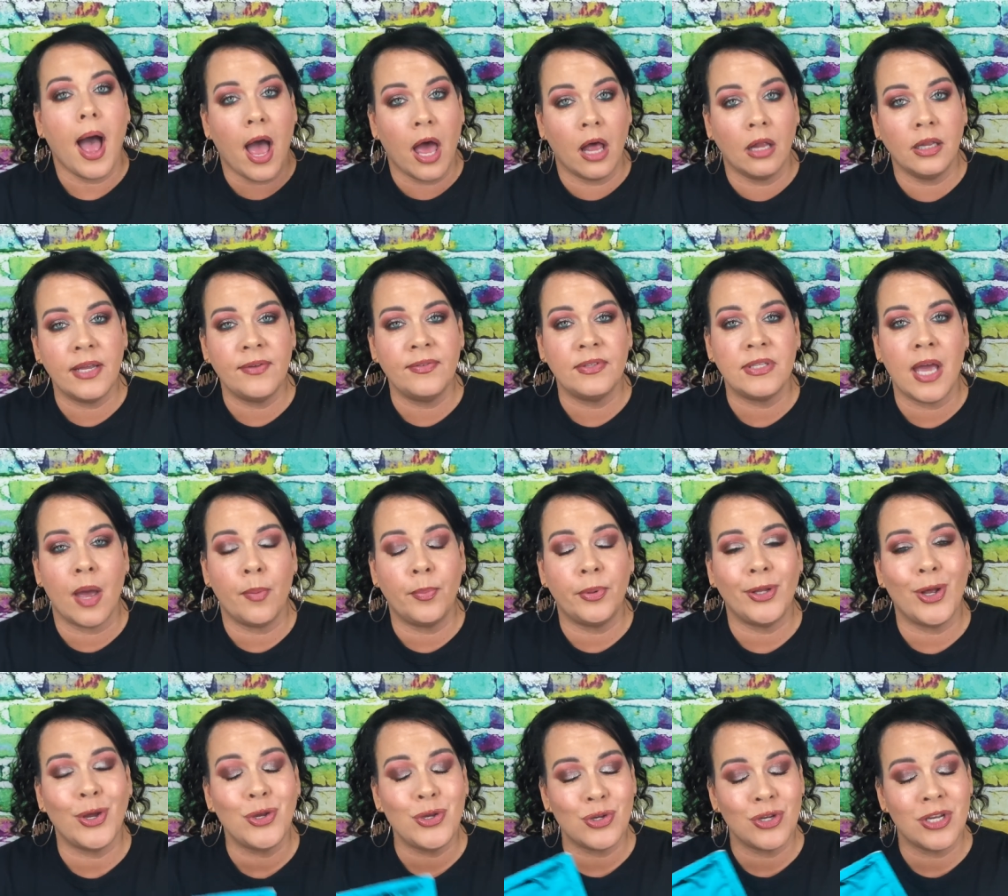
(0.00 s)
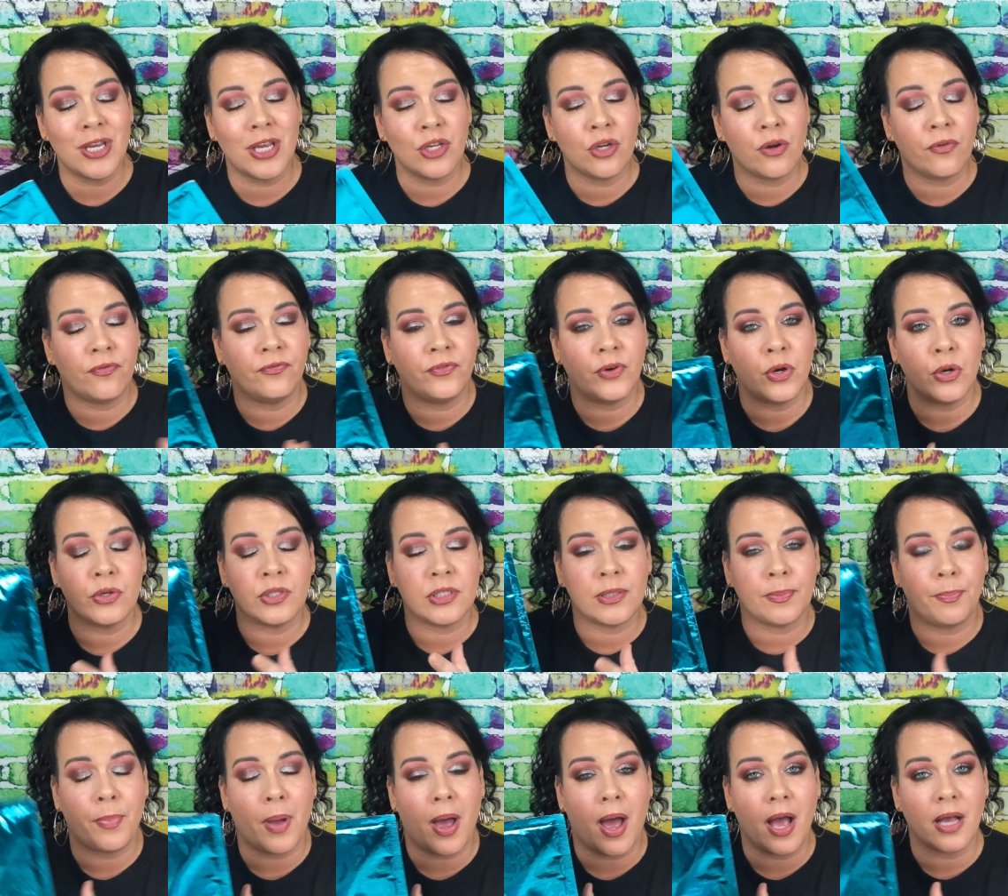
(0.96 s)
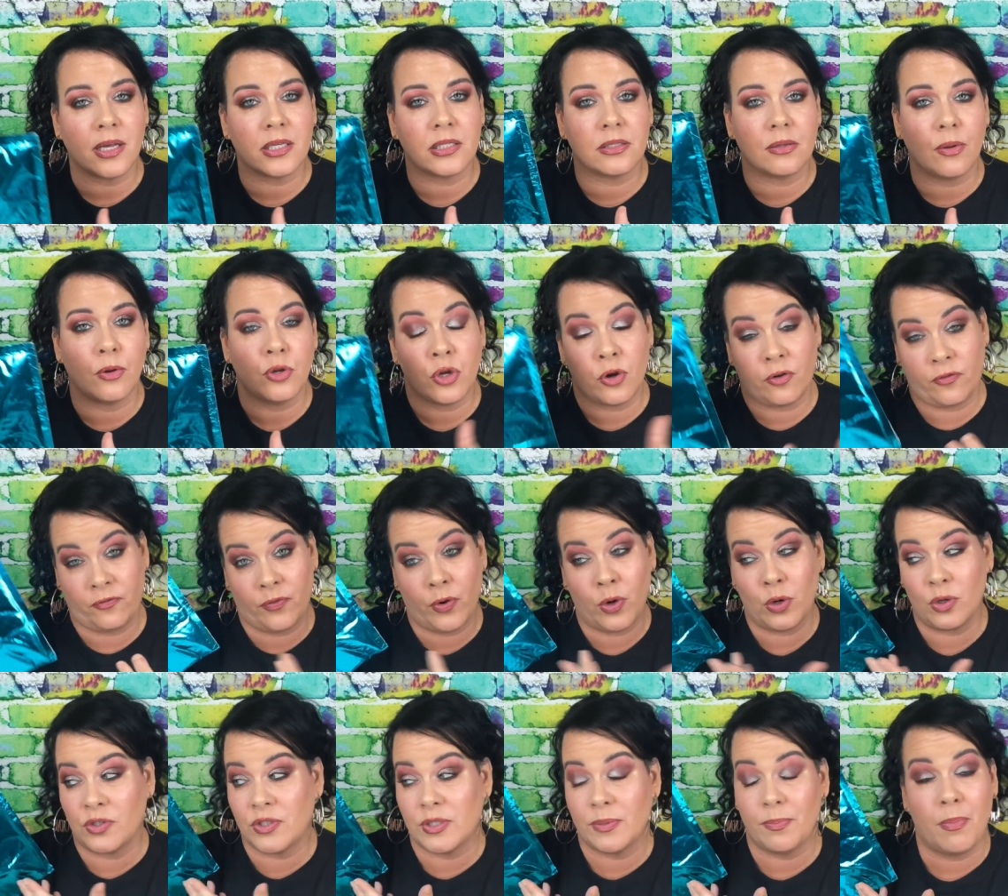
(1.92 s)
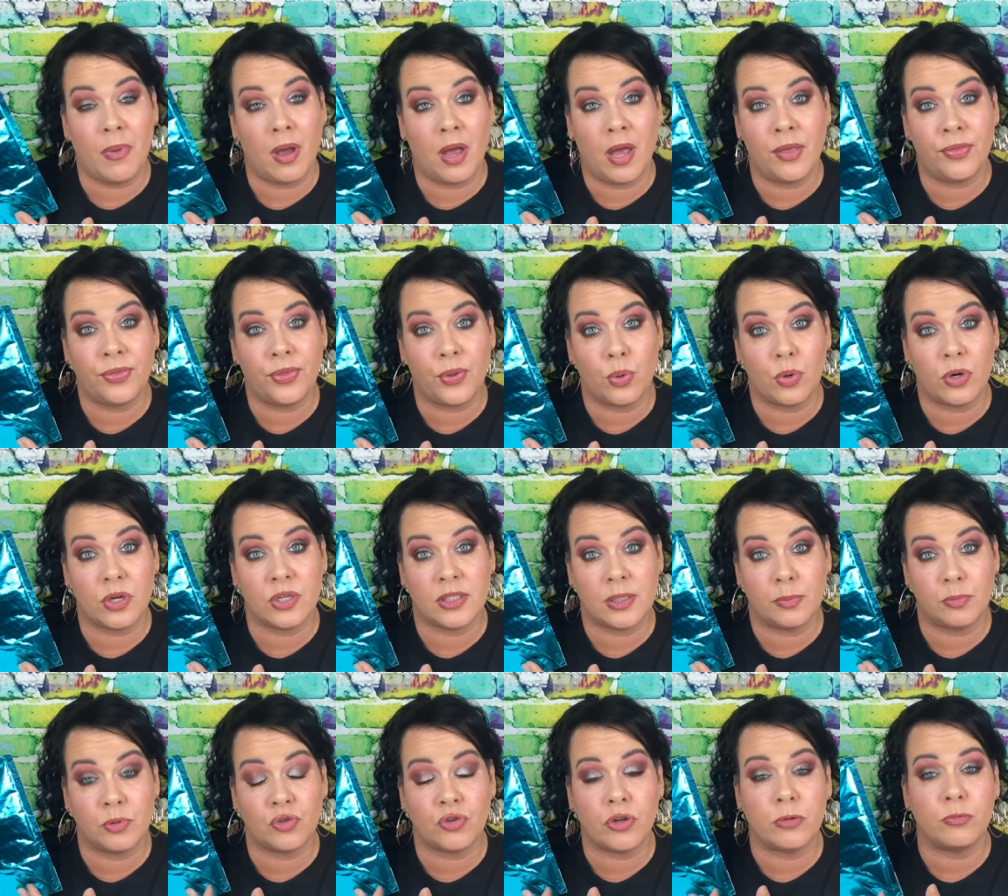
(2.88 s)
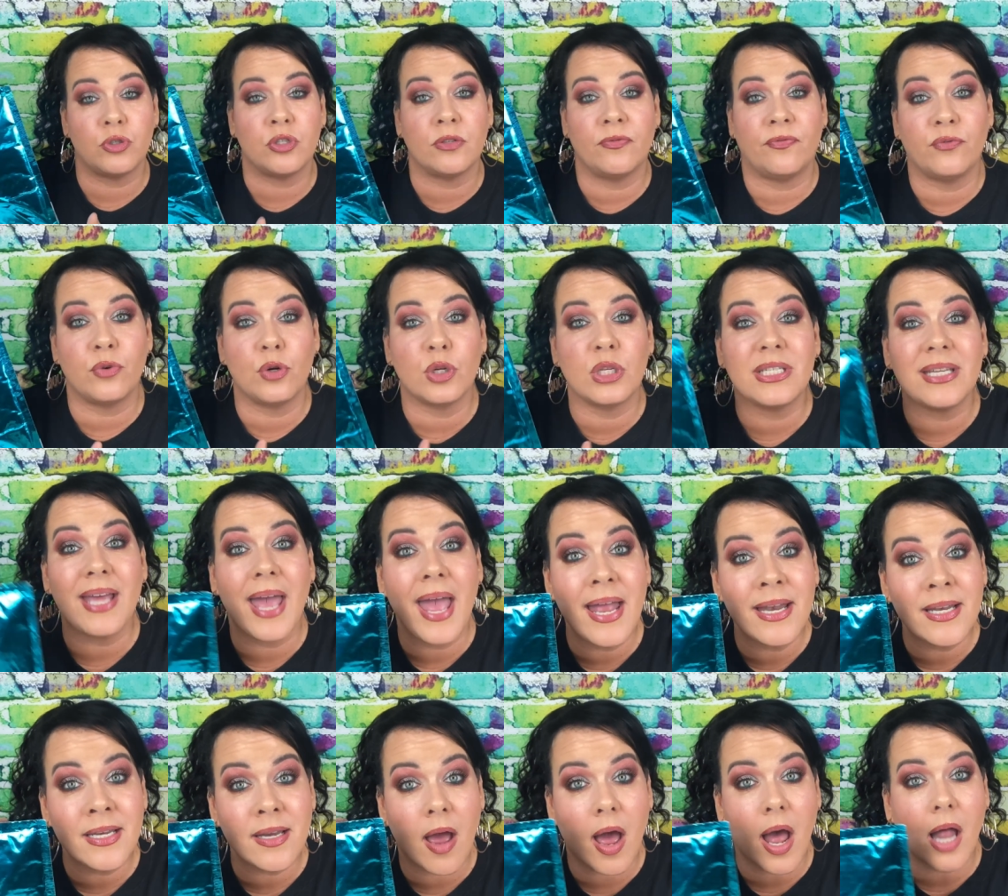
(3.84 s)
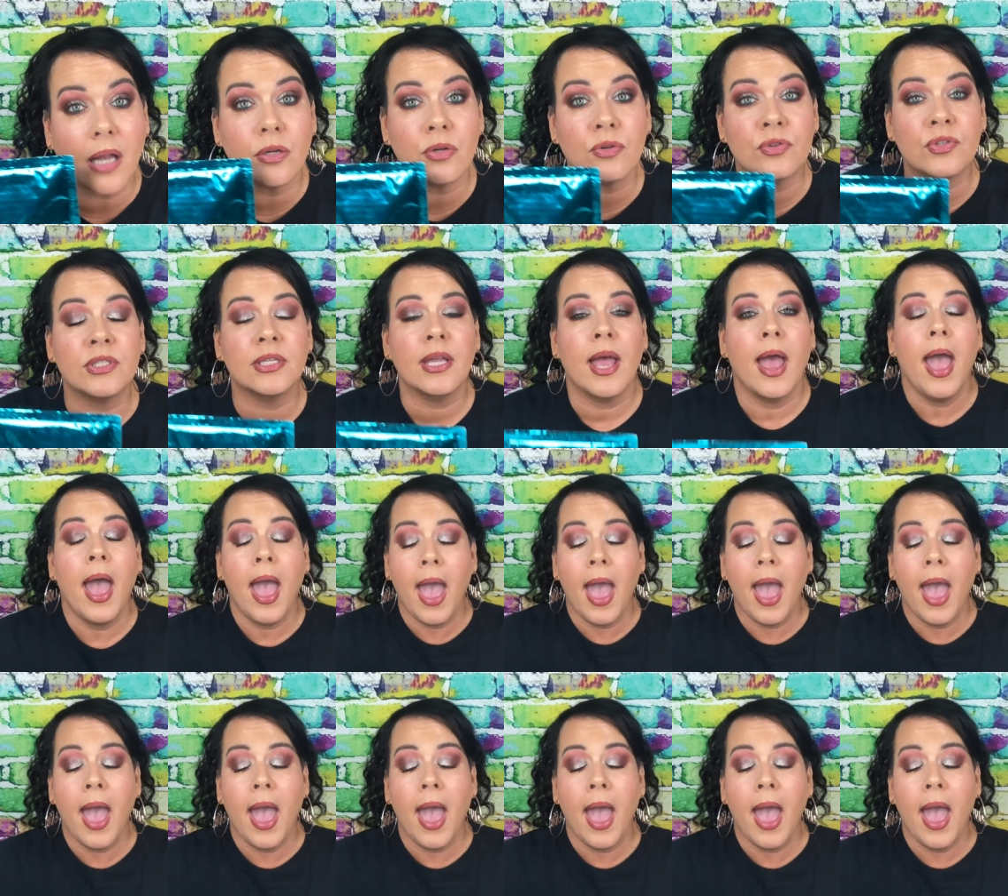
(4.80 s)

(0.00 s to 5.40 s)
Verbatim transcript: I'll leave it down below. You can get your first box, your first month or subscription for $10.